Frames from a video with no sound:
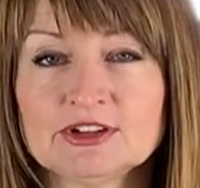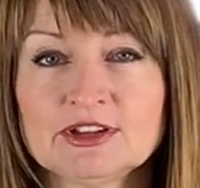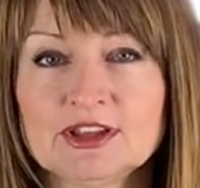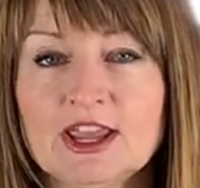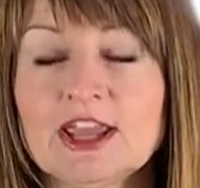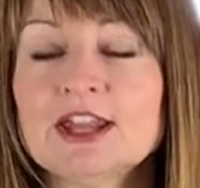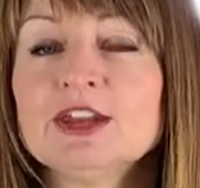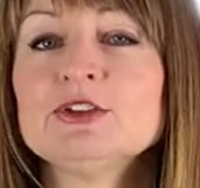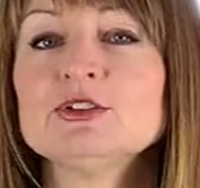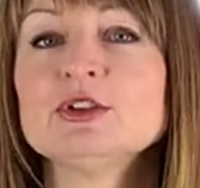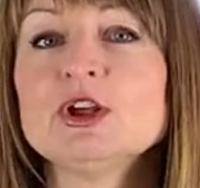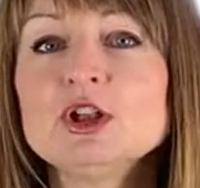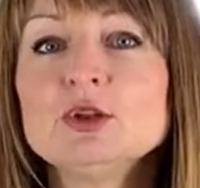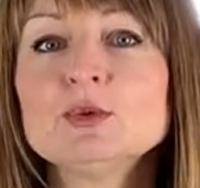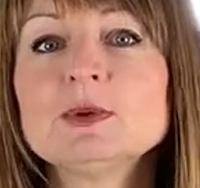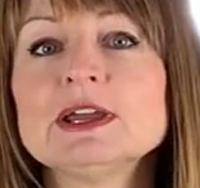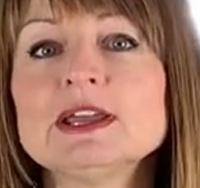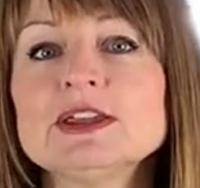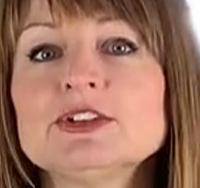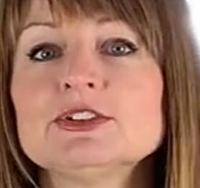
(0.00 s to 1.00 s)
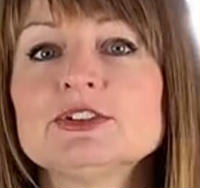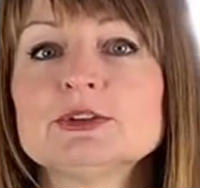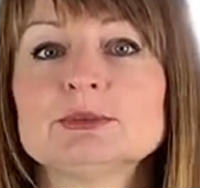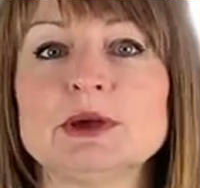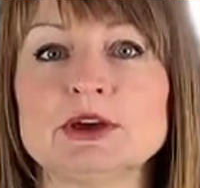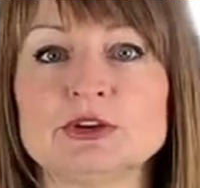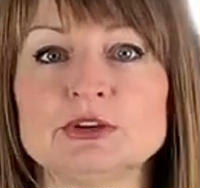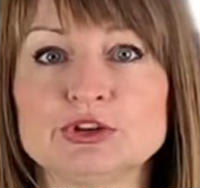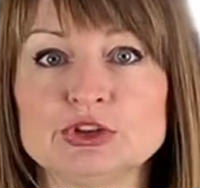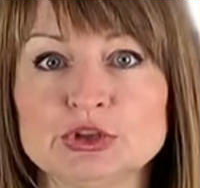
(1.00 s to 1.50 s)
It is always
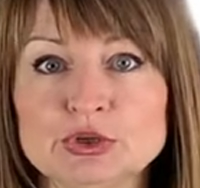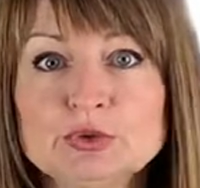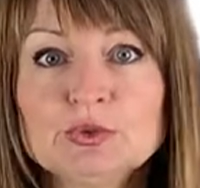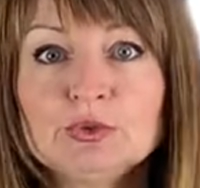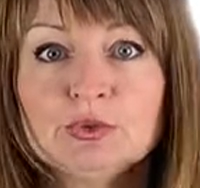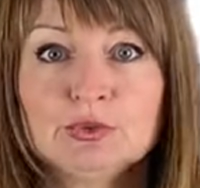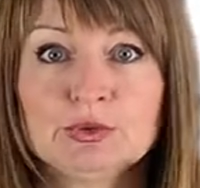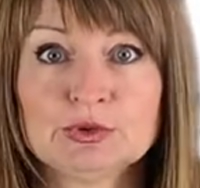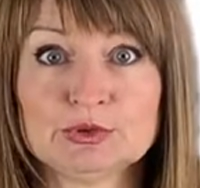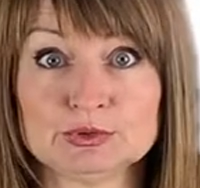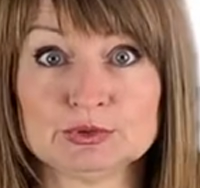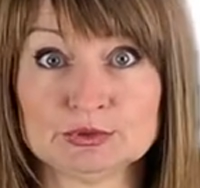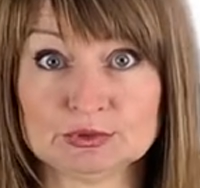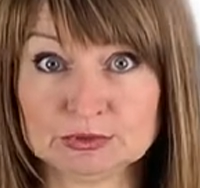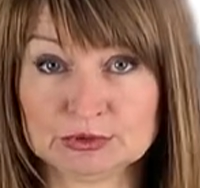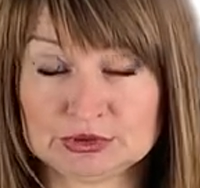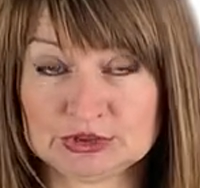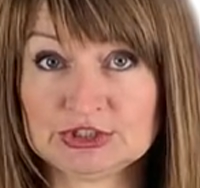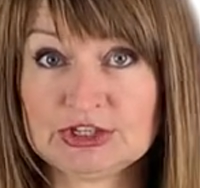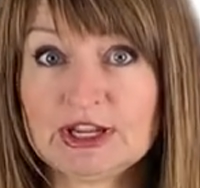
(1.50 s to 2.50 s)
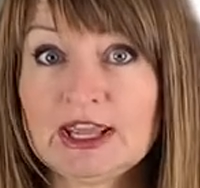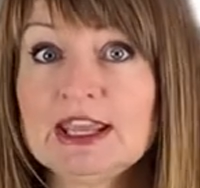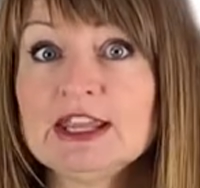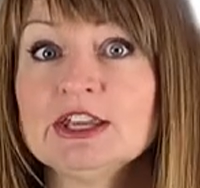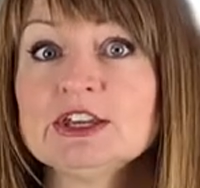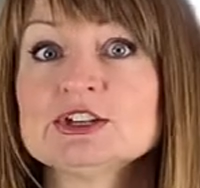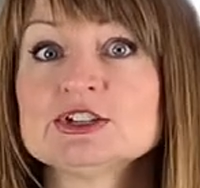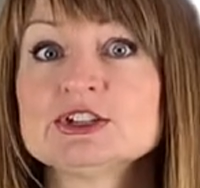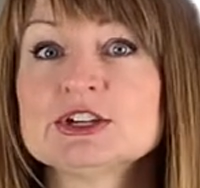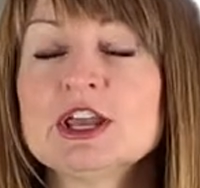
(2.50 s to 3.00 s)
about you to
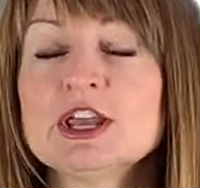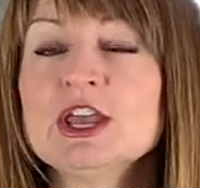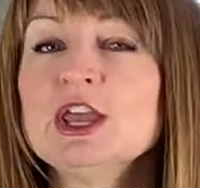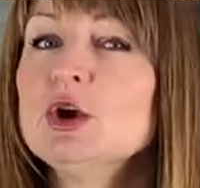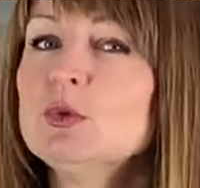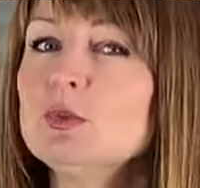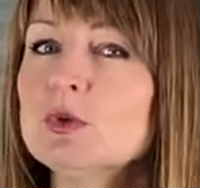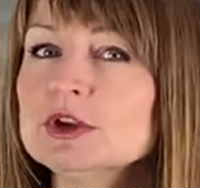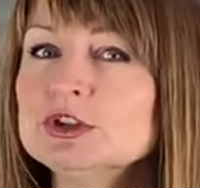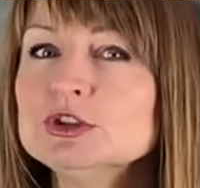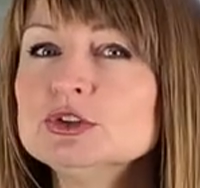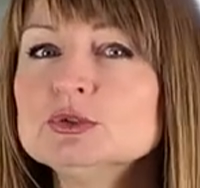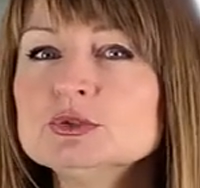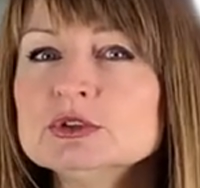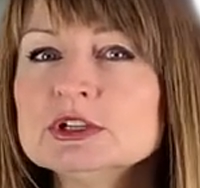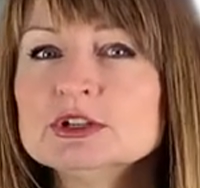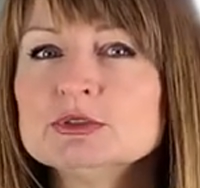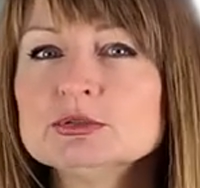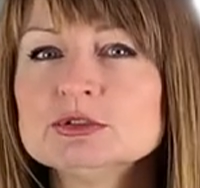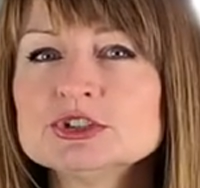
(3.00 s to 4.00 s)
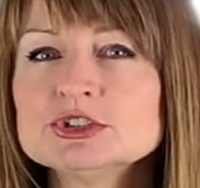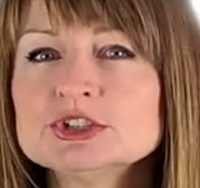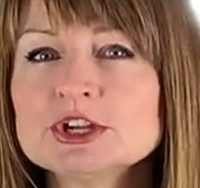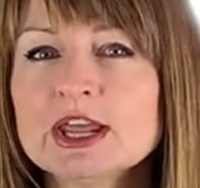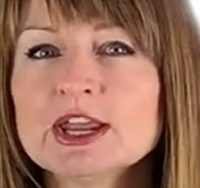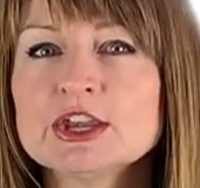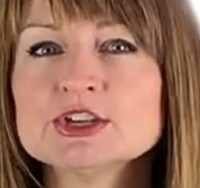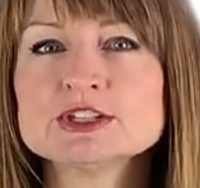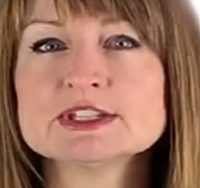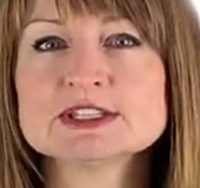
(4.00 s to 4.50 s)
change what you need to
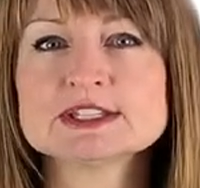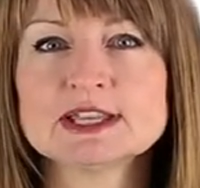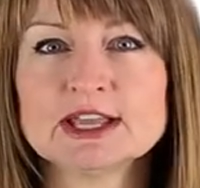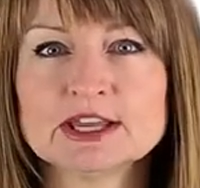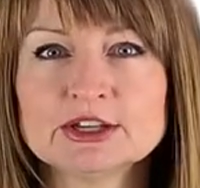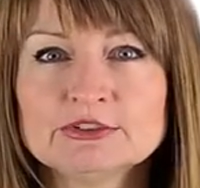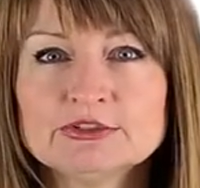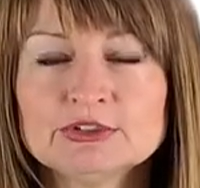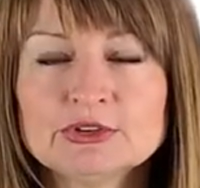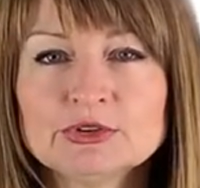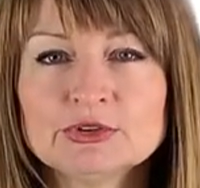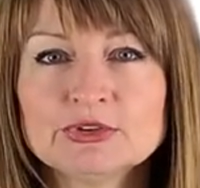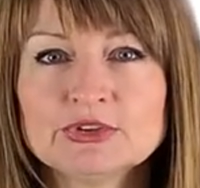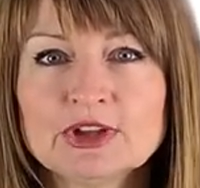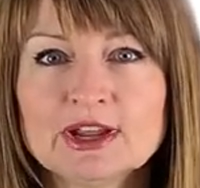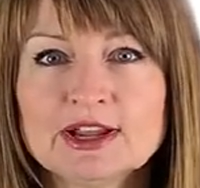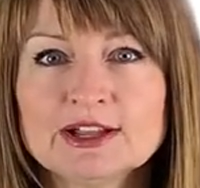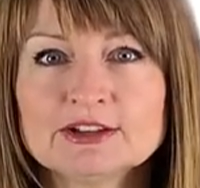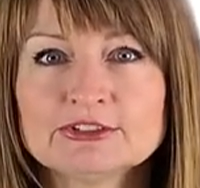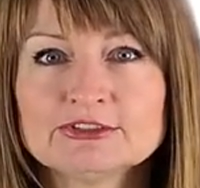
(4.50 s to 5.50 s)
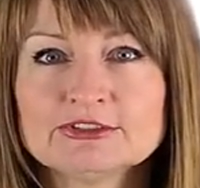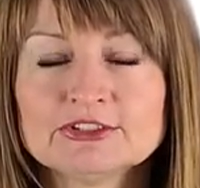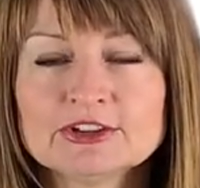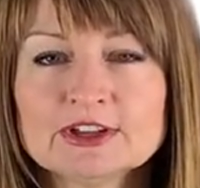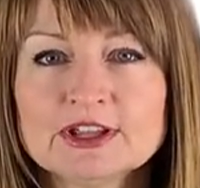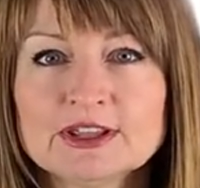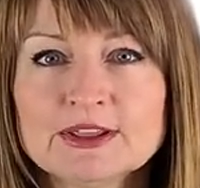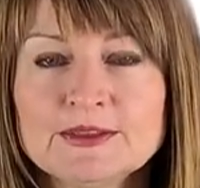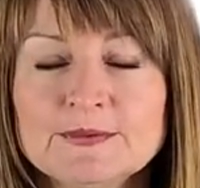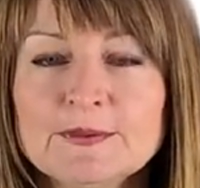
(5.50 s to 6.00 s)
change inside of yourself
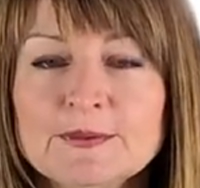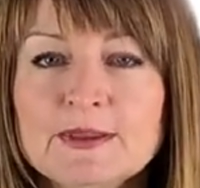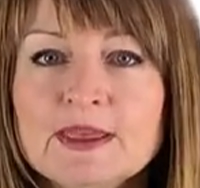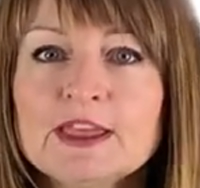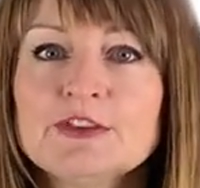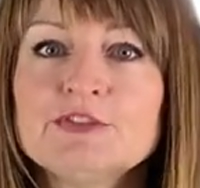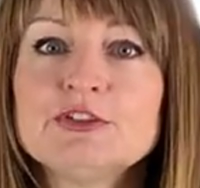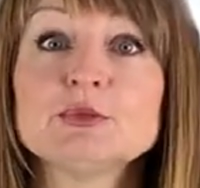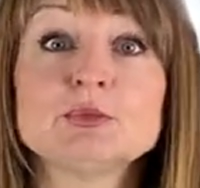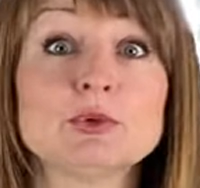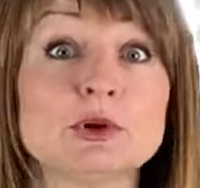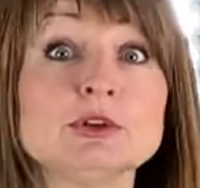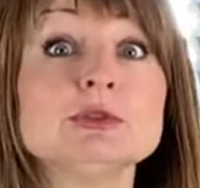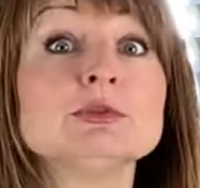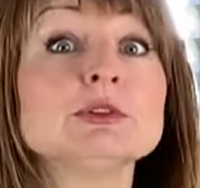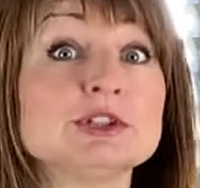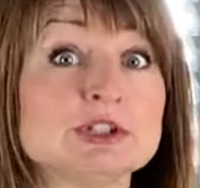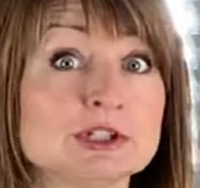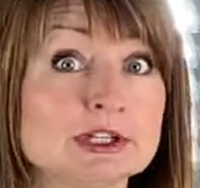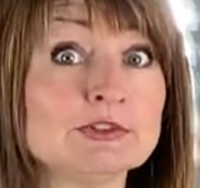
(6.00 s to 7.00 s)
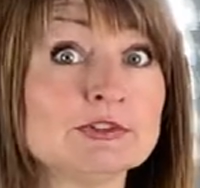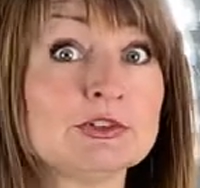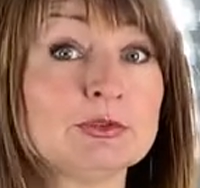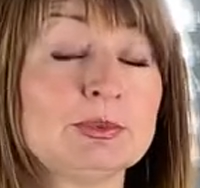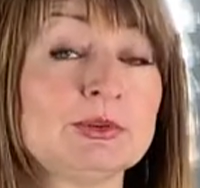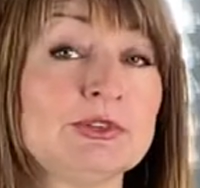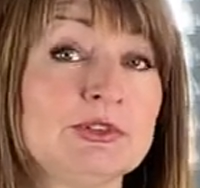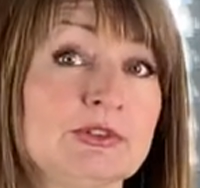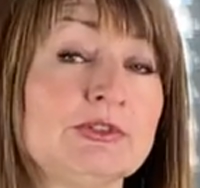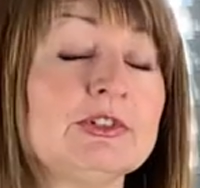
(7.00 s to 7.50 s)
if you want to achieve a
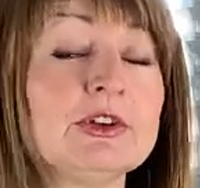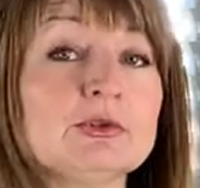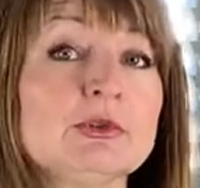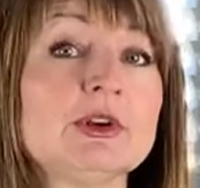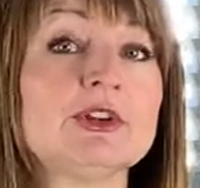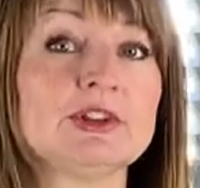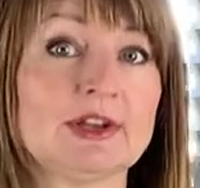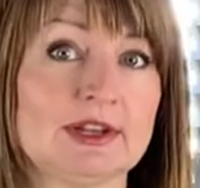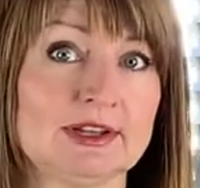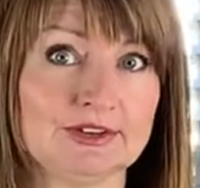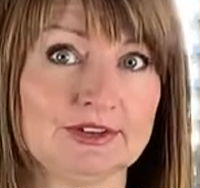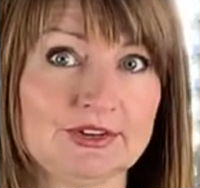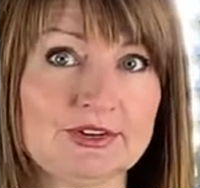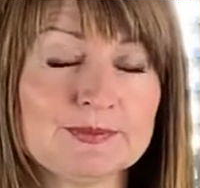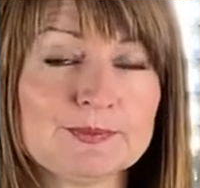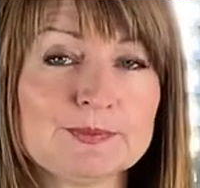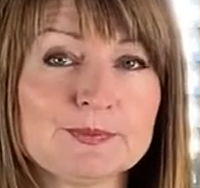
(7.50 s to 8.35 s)
specific result.